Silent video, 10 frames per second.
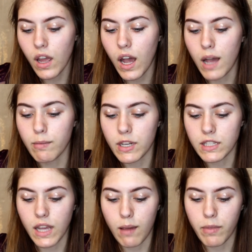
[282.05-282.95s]
I'm gonna
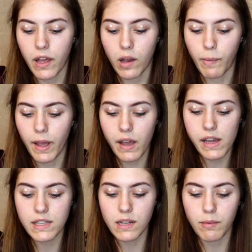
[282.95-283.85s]
dab that on my
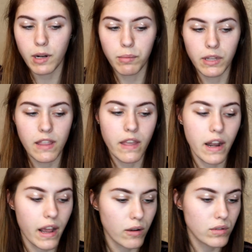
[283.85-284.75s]
eyes, and I'm gonna blend that
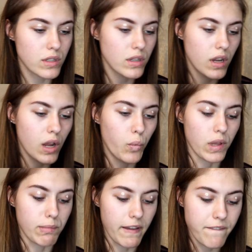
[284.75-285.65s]
out
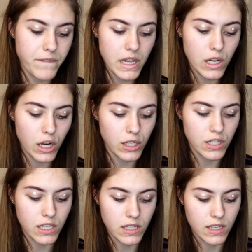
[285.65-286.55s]
with my finger
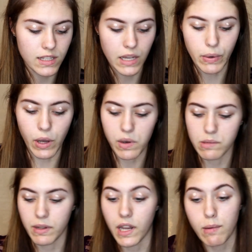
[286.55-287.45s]
just because that's how I always
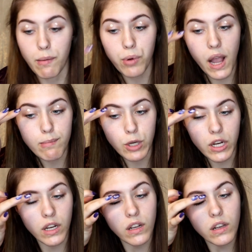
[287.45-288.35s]
blend out my primer.